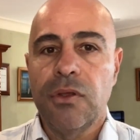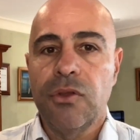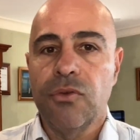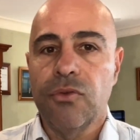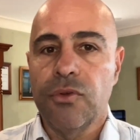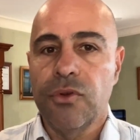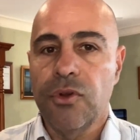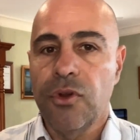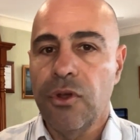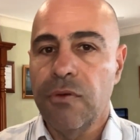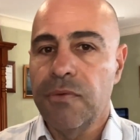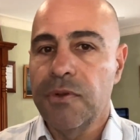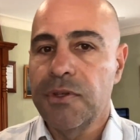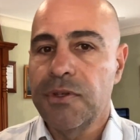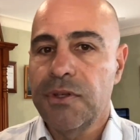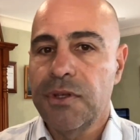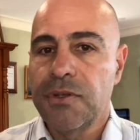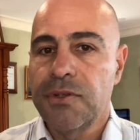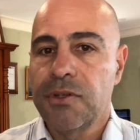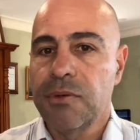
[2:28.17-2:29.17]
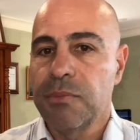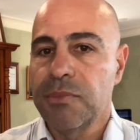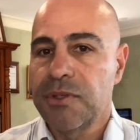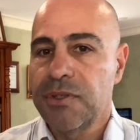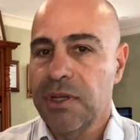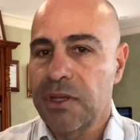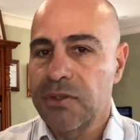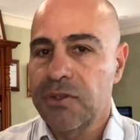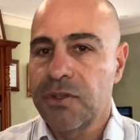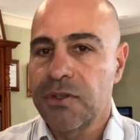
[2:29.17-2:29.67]
Your nervous system
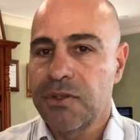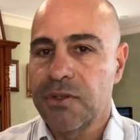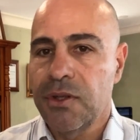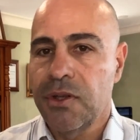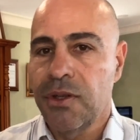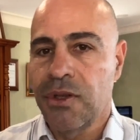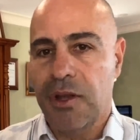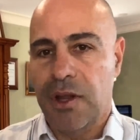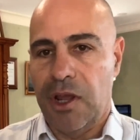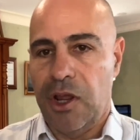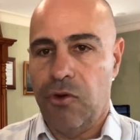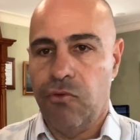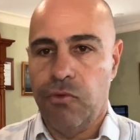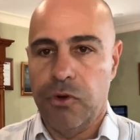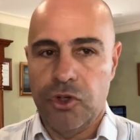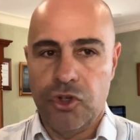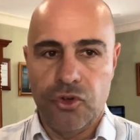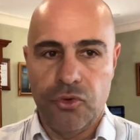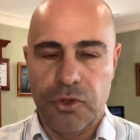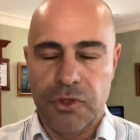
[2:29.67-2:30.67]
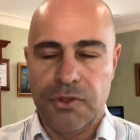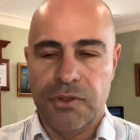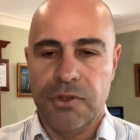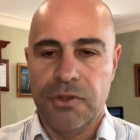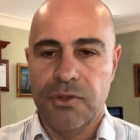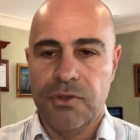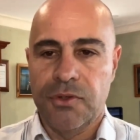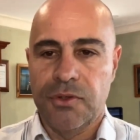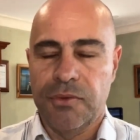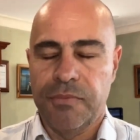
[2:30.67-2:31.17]
senses it and
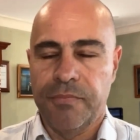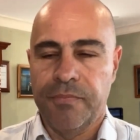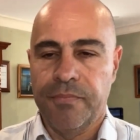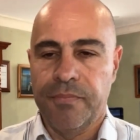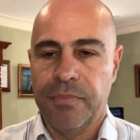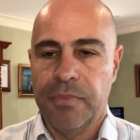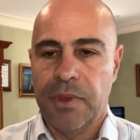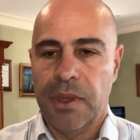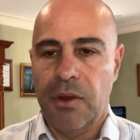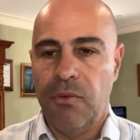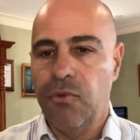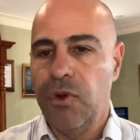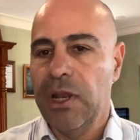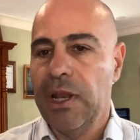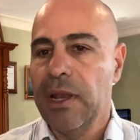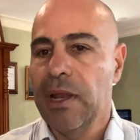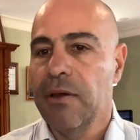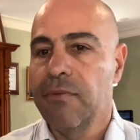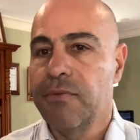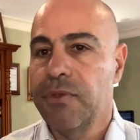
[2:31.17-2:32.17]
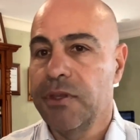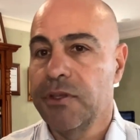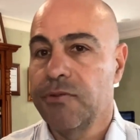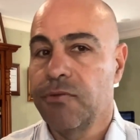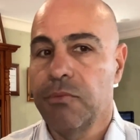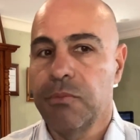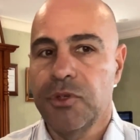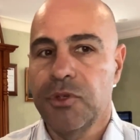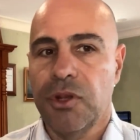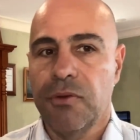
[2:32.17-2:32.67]
rejoices. Really loved this
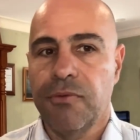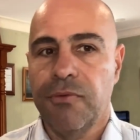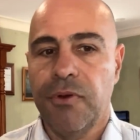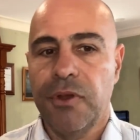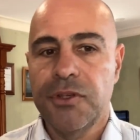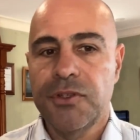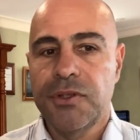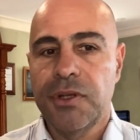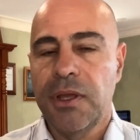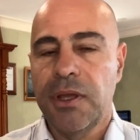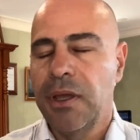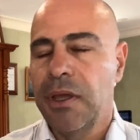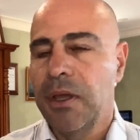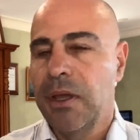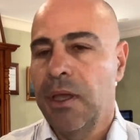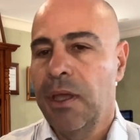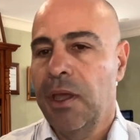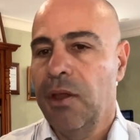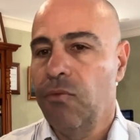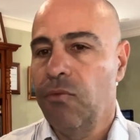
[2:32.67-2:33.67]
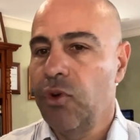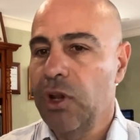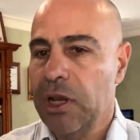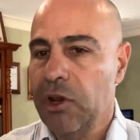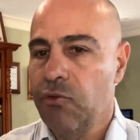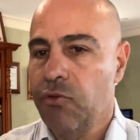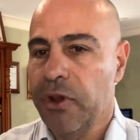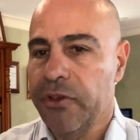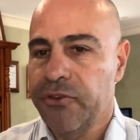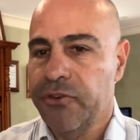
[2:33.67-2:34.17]
from Jeff Foster. Really
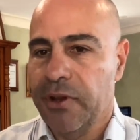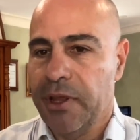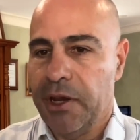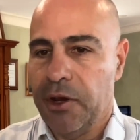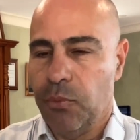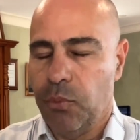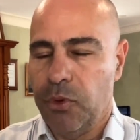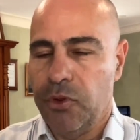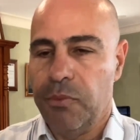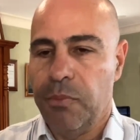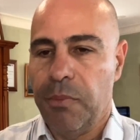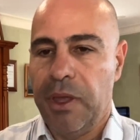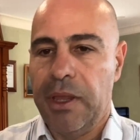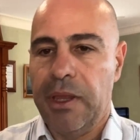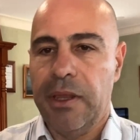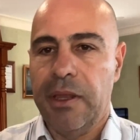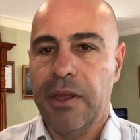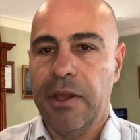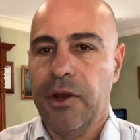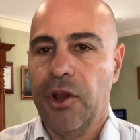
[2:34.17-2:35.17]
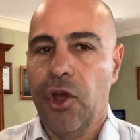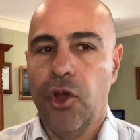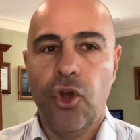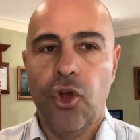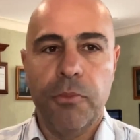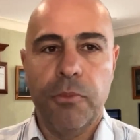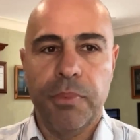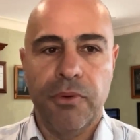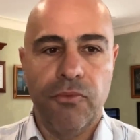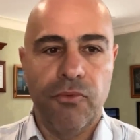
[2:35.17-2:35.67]
resonated with me, and I
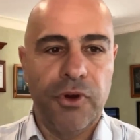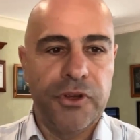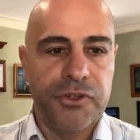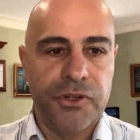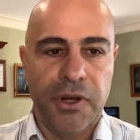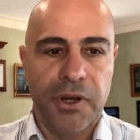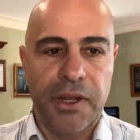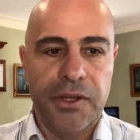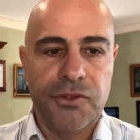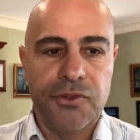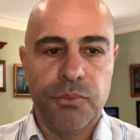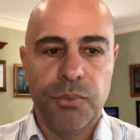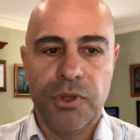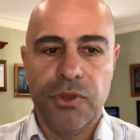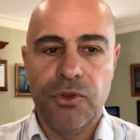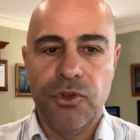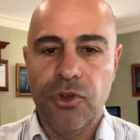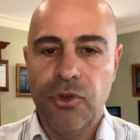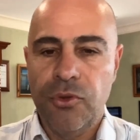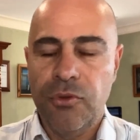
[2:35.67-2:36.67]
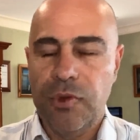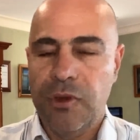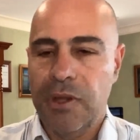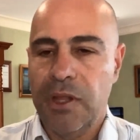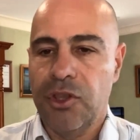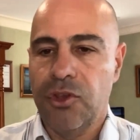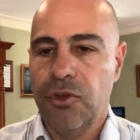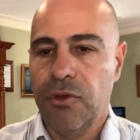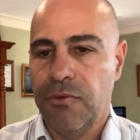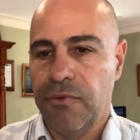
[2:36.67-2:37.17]
hope it resonates with you and
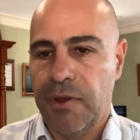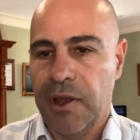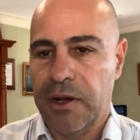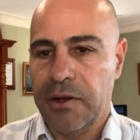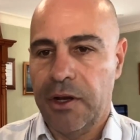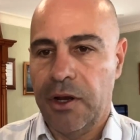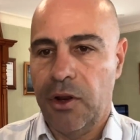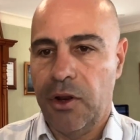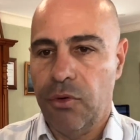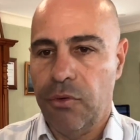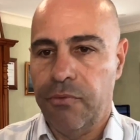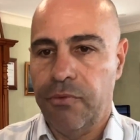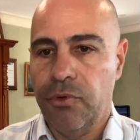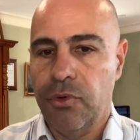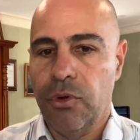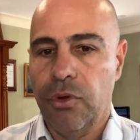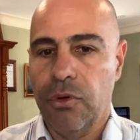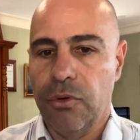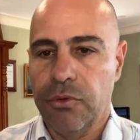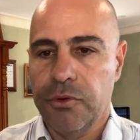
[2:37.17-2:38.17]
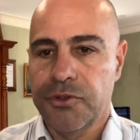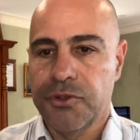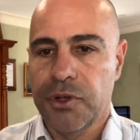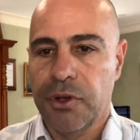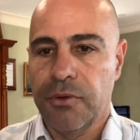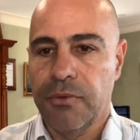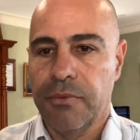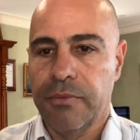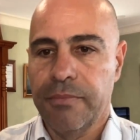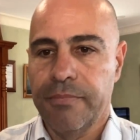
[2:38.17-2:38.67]
that you found it helpful
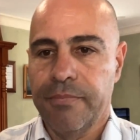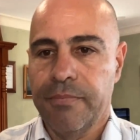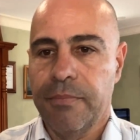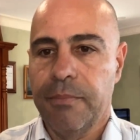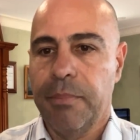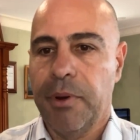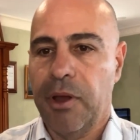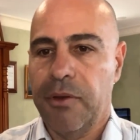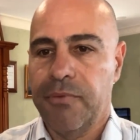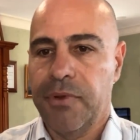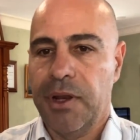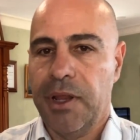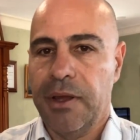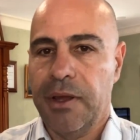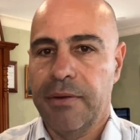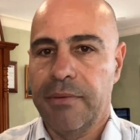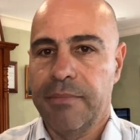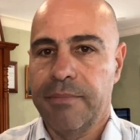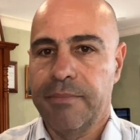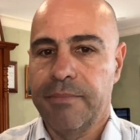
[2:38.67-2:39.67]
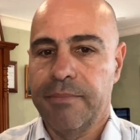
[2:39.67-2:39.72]
also. Bye for now.